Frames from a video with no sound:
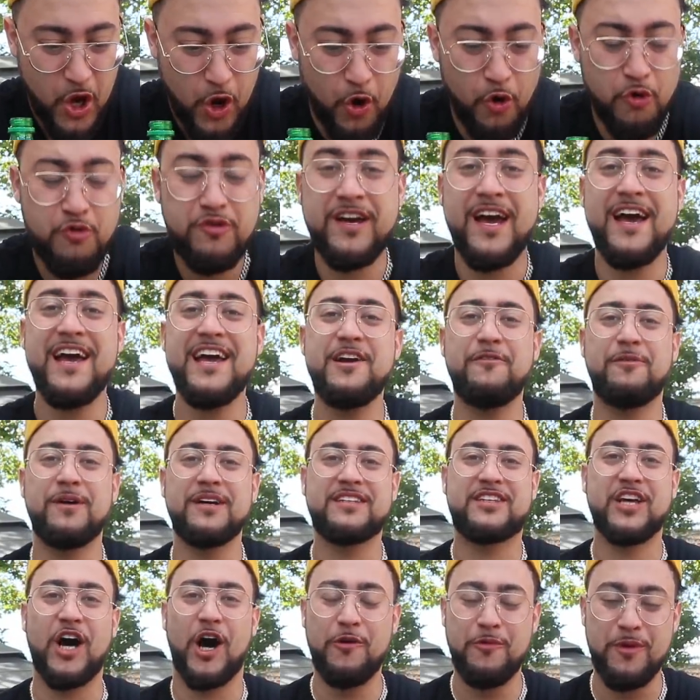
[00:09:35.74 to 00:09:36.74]
Okay, we're
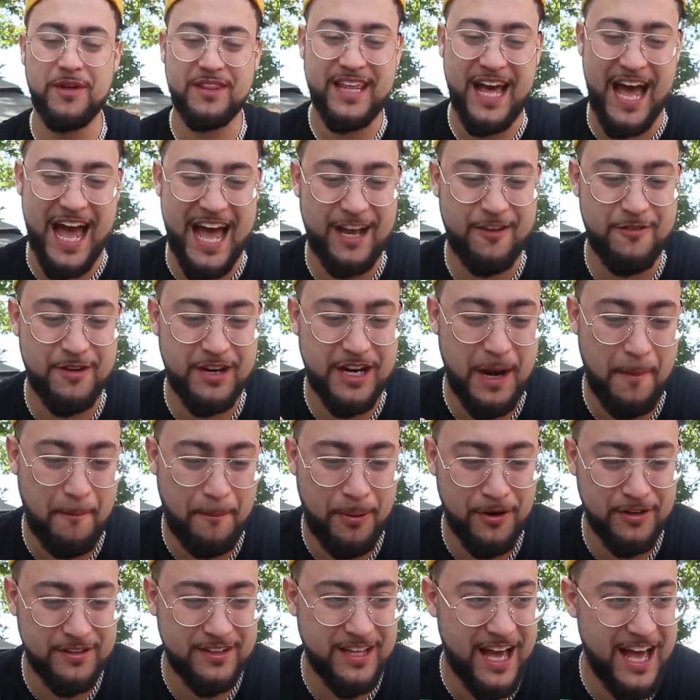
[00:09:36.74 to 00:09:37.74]
done with the egg. We're gonna
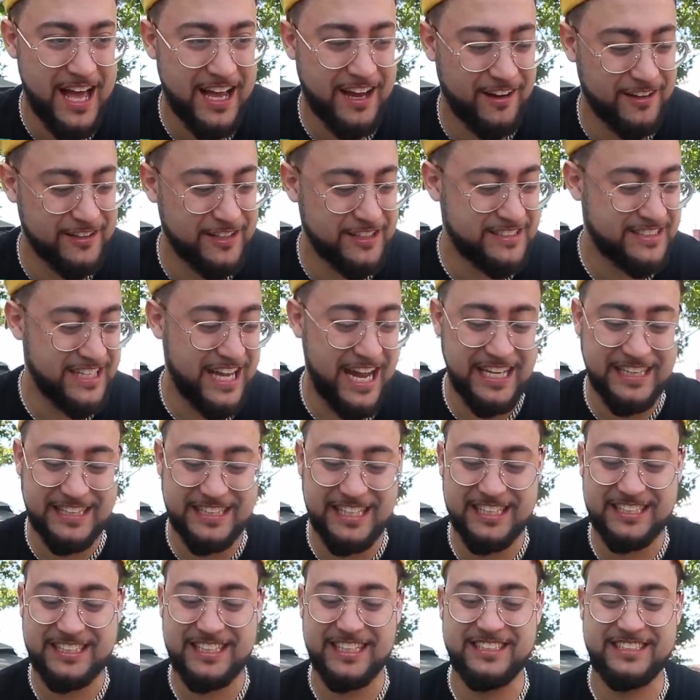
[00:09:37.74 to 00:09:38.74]
put the egg other side.
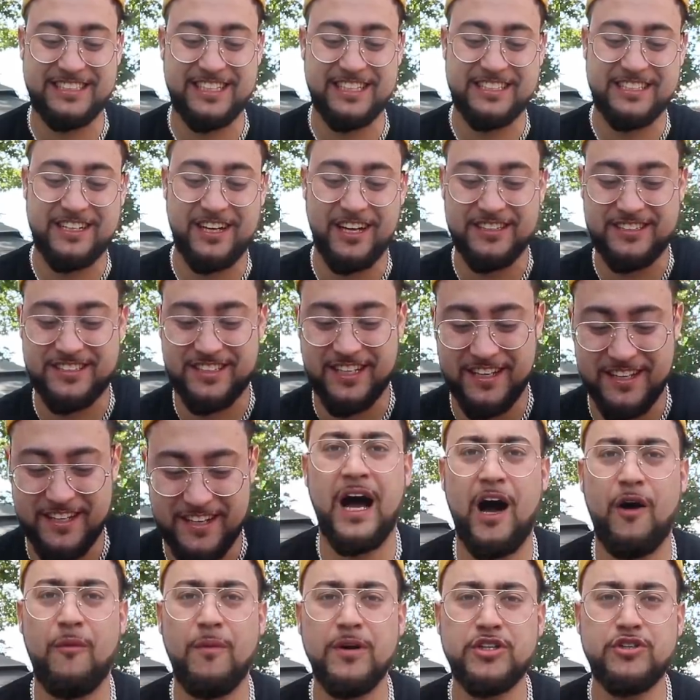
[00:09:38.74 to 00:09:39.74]
This is disgusting.
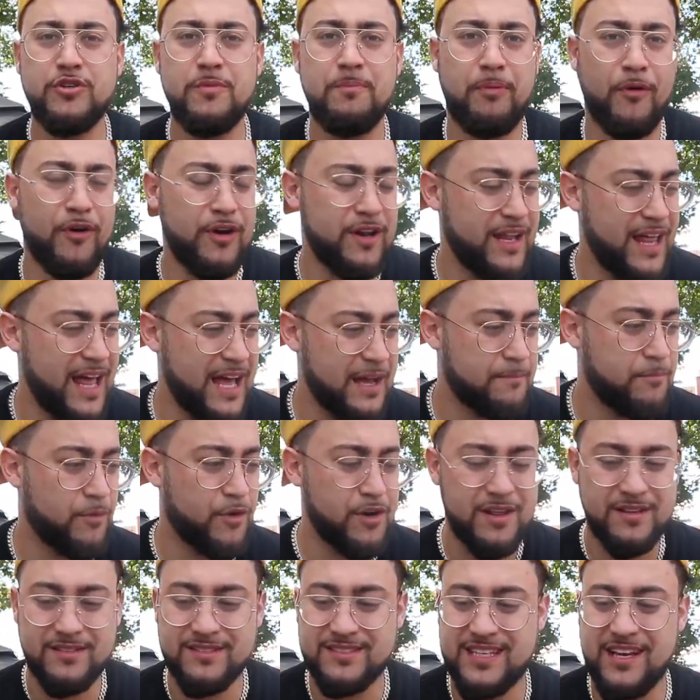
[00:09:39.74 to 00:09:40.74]
How much you boil the egg?
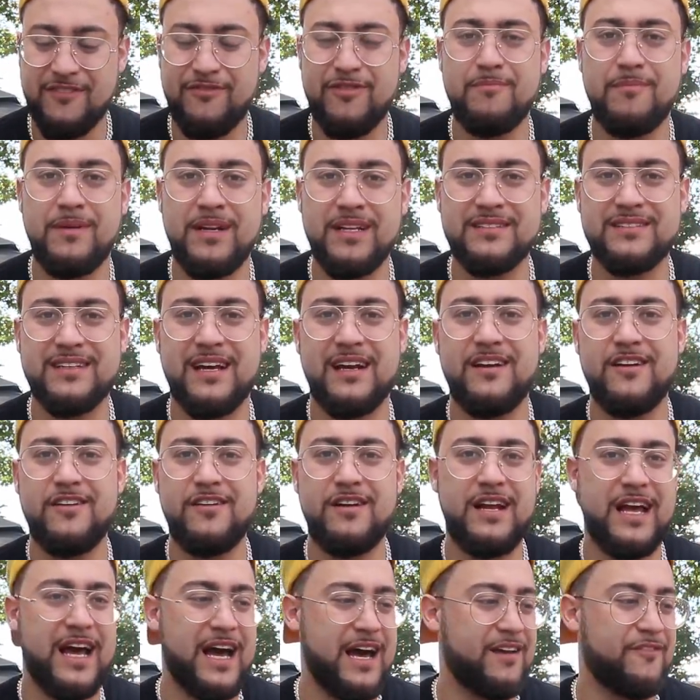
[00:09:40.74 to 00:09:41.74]
More than 7 minutes? I
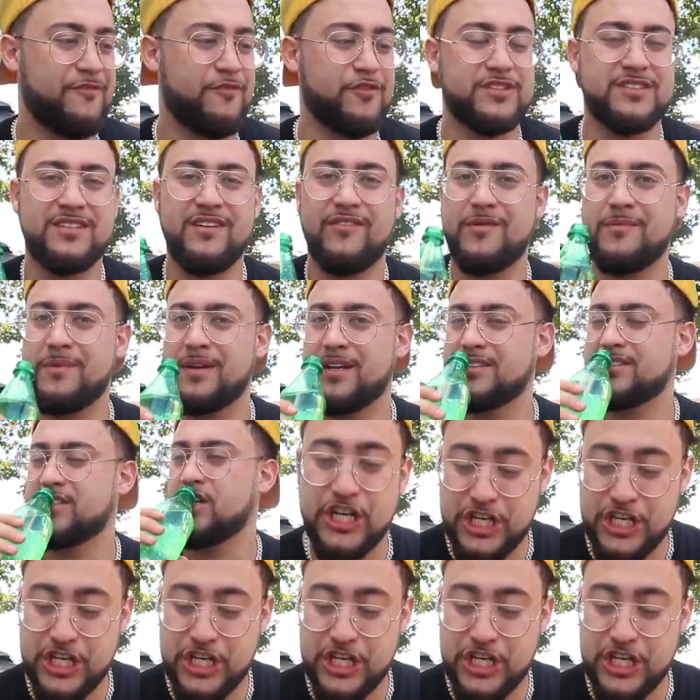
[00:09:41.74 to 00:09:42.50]
literally had it for 7 minutes.